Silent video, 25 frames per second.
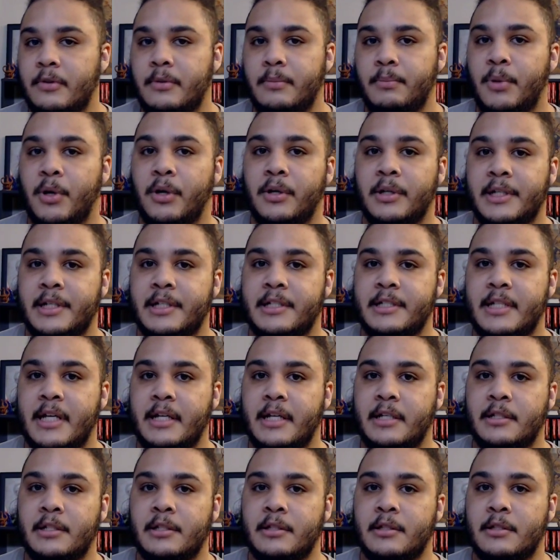party
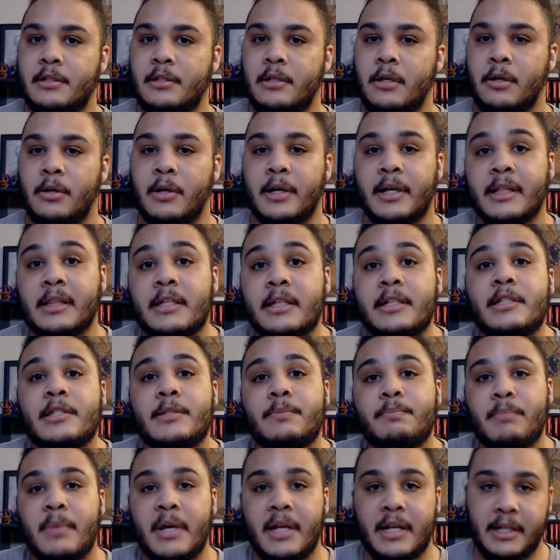attendance or at least
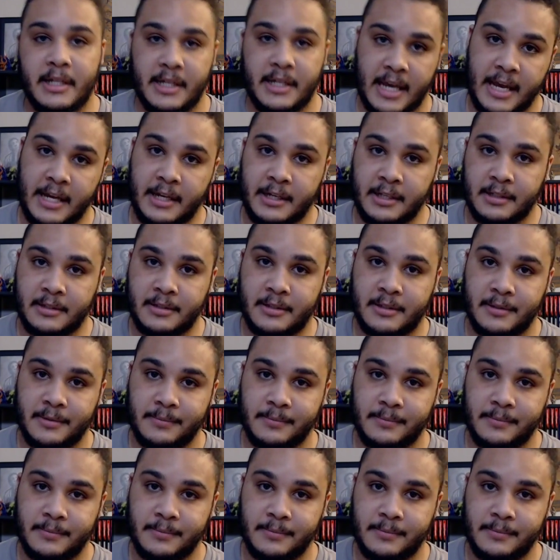mitigate it.